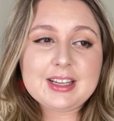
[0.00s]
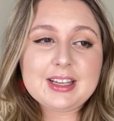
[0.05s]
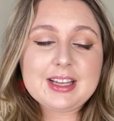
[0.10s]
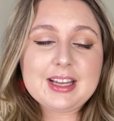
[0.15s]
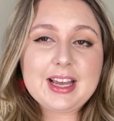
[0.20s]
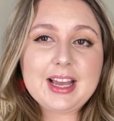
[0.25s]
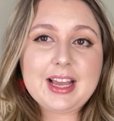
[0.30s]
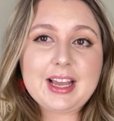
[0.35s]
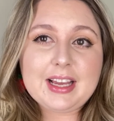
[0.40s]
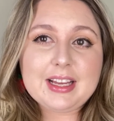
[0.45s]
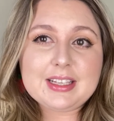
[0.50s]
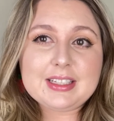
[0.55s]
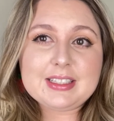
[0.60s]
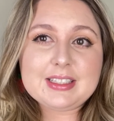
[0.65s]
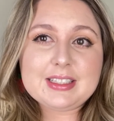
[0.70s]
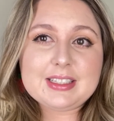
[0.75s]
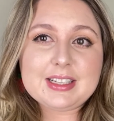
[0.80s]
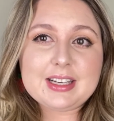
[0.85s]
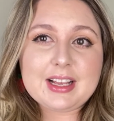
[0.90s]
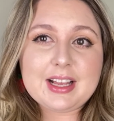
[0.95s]

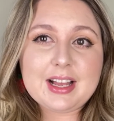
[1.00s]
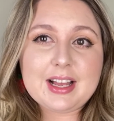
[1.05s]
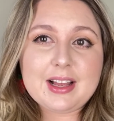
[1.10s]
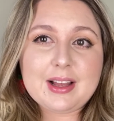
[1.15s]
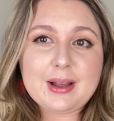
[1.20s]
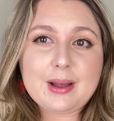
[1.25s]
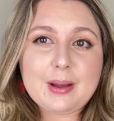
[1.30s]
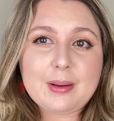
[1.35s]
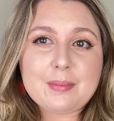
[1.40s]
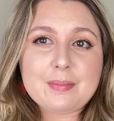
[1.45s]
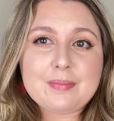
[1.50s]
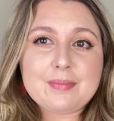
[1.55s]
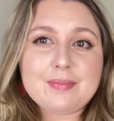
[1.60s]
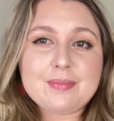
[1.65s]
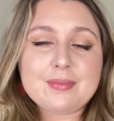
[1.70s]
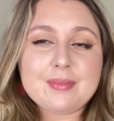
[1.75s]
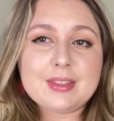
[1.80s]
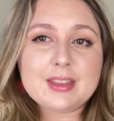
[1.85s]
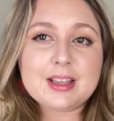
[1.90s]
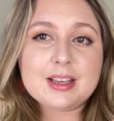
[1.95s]
And
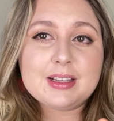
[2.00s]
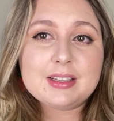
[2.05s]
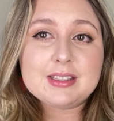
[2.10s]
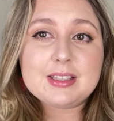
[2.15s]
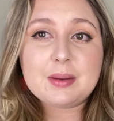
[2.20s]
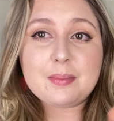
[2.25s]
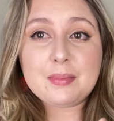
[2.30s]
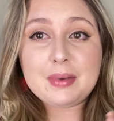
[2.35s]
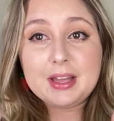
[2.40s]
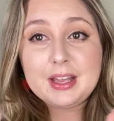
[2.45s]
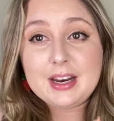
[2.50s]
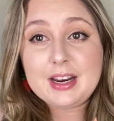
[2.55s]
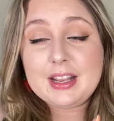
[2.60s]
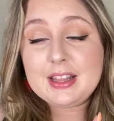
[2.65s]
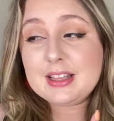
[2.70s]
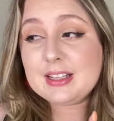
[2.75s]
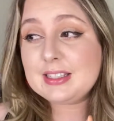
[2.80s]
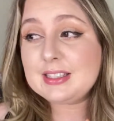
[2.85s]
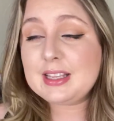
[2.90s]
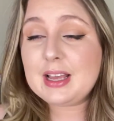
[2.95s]
but in
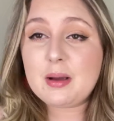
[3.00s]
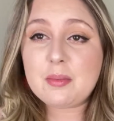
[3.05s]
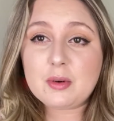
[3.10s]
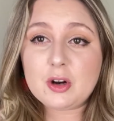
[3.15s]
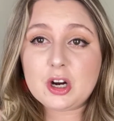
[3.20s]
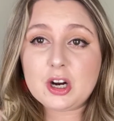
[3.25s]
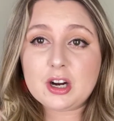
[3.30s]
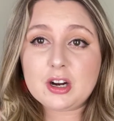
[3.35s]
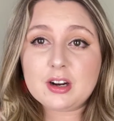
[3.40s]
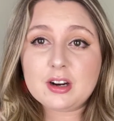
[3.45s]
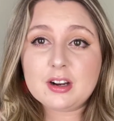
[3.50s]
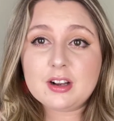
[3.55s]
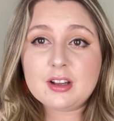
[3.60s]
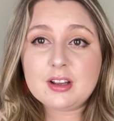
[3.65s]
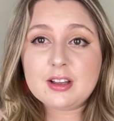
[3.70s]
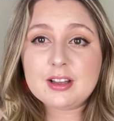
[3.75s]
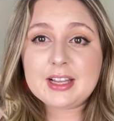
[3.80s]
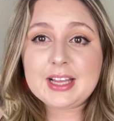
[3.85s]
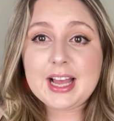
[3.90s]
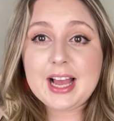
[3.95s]
the summer,
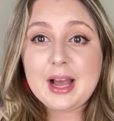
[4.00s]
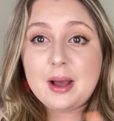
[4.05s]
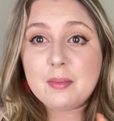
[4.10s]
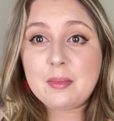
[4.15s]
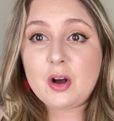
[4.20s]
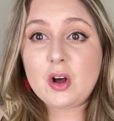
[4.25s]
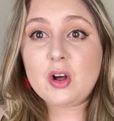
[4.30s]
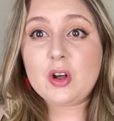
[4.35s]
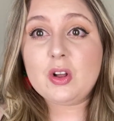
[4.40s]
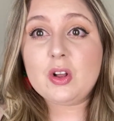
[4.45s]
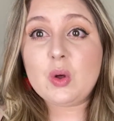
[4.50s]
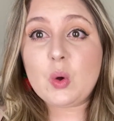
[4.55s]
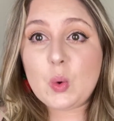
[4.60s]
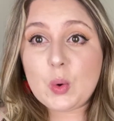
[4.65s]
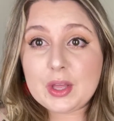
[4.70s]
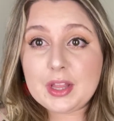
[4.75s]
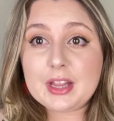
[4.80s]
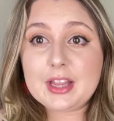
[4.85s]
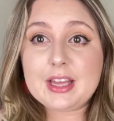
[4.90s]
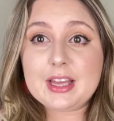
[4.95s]
I'm all
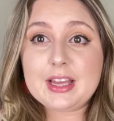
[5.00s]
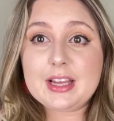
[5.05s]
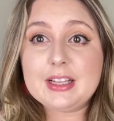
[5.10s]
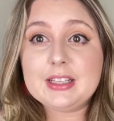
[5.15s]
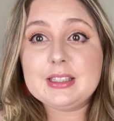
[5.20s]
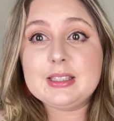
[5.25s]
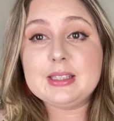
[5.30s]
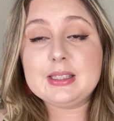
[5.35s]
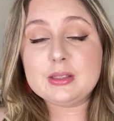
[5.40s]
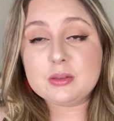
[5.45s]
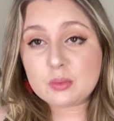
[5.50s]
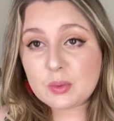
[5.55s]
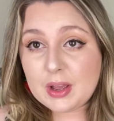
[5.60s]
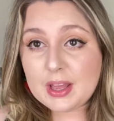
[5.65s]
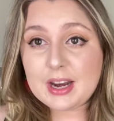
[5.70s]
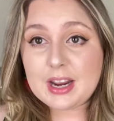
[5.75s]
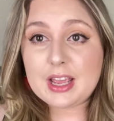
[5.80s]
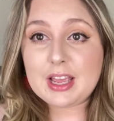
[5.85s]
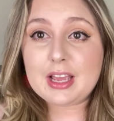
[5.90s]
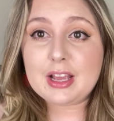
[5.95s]
oily and
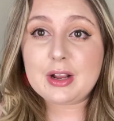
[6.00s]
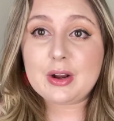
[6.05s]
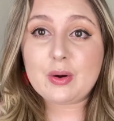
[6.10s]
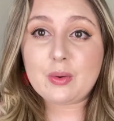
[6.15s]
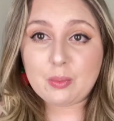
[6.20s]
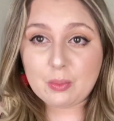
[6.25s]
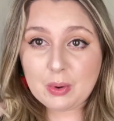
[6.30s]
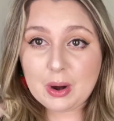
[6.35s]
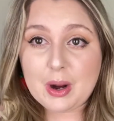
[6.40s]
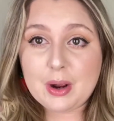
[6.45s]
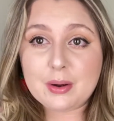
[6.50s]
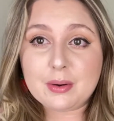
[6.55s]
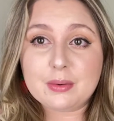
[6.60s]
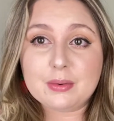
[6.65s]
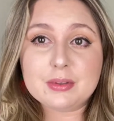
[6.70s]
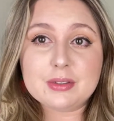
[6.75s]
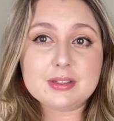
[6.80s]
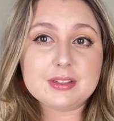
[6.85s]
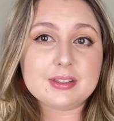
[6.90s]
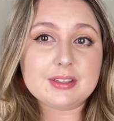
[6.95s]
sweaty and
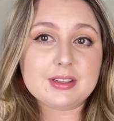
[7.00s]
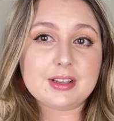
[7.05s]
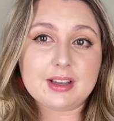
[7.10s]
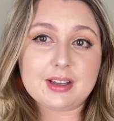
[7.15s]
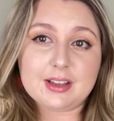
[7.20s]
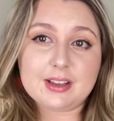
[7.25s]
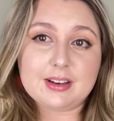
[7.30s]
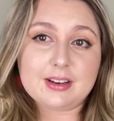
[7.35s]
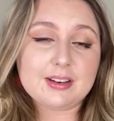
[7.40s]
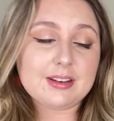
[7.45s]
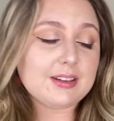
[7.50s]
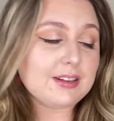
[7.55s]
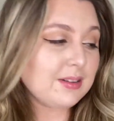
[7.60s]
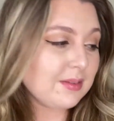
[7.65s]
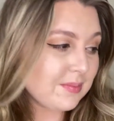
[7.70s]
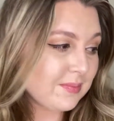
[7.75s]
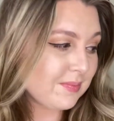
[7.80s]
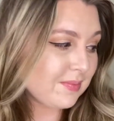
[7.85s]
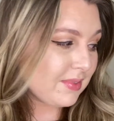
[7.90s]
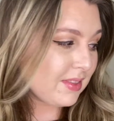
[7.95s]
gross, and
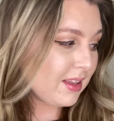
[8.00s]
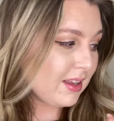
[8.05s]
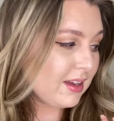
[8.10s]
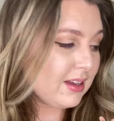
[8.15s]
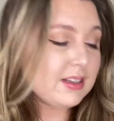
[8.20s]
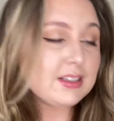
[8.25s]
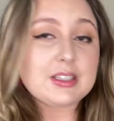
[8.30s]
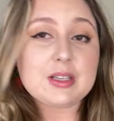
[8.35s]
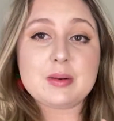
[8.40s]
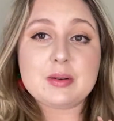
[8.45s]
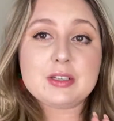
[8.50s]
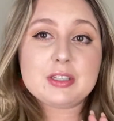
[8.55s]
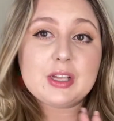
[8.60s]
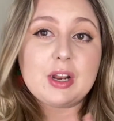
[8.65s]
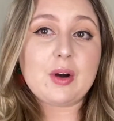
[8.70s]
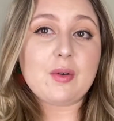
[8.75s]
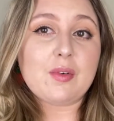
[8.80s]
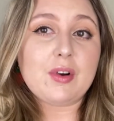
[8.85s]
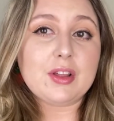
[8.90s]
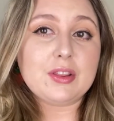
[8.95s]
so I'm just
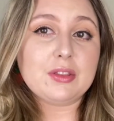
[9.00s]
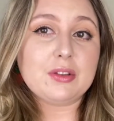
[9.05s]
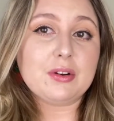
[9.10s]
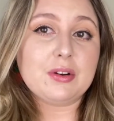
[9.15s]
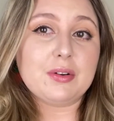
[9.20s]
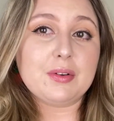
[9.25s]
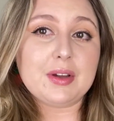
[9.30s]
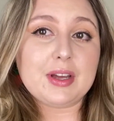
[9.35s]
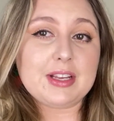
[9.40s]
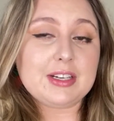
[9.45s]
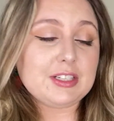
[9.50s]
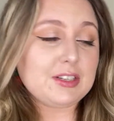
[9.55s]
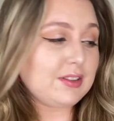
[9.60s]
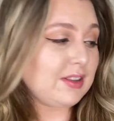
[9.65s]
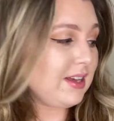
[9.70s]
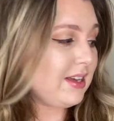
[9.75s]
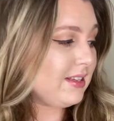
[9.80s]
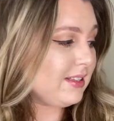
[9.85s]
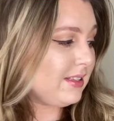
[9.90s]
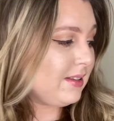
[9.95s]
gonna run through each of
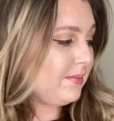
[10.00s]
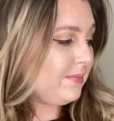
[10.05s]
these.